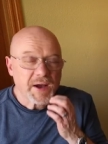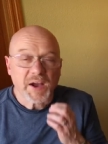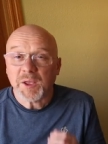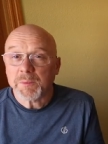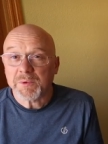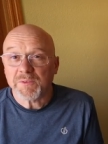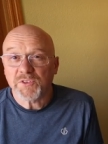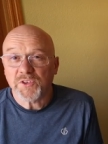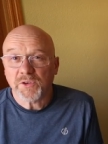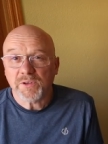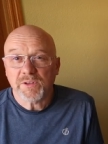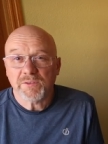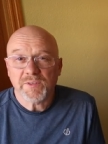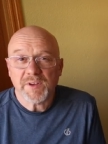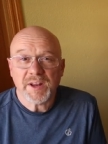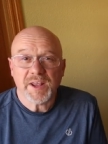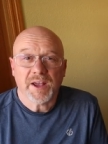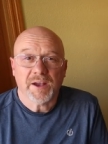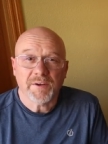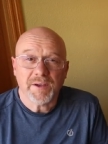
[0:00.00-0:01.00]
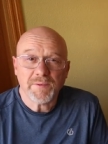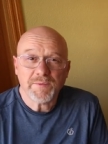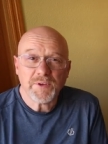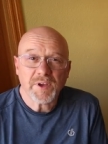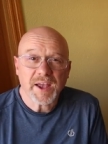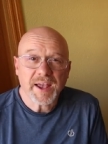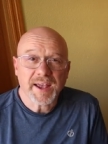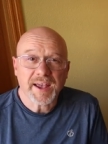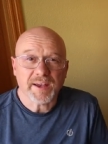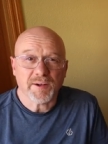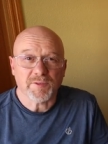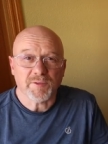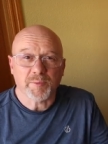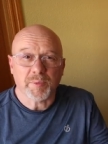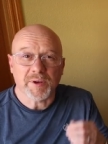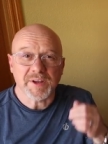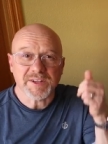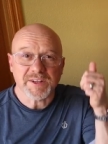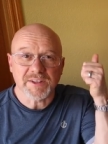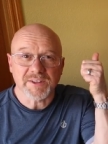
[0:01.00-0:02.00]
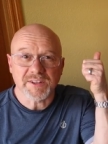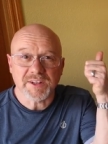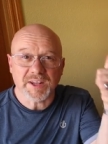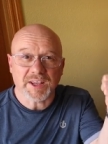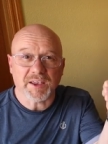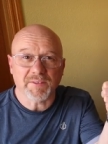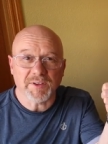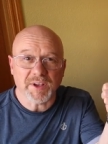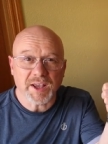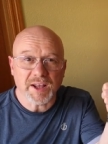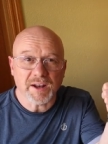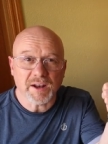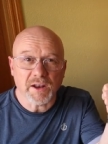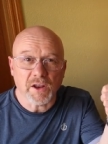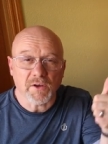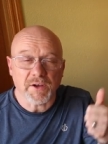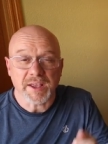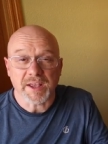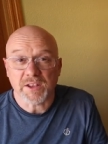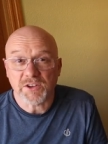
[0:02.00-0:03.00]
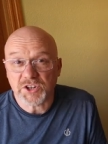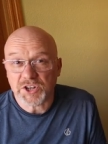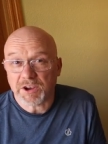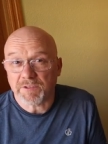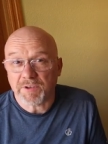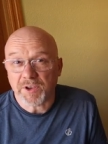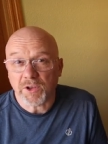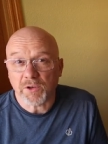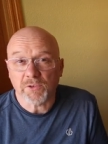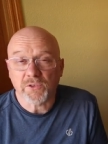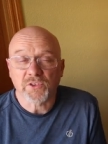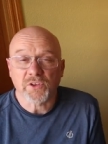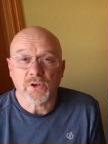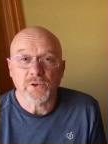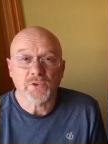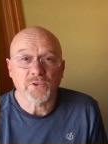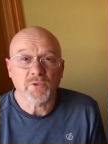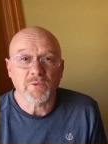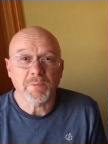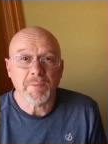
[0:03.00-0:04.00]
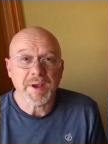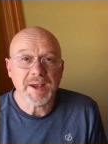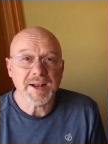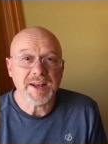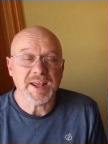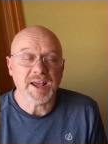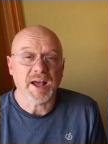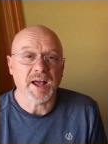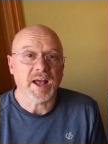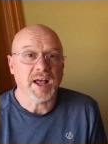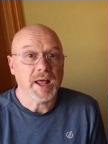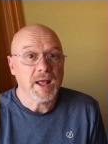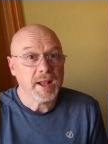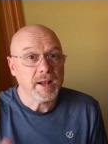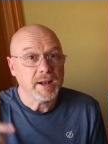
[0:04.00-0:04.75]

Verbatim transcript: I hope you've enjoyed the video. If you have, please consider giving it a like, sharing it on social media.